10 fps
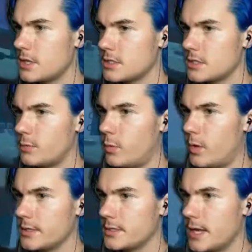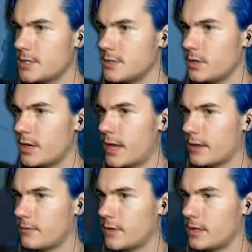is one station. We're gonna
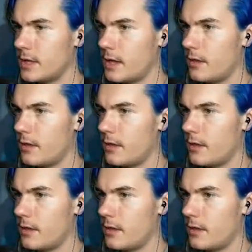activate the other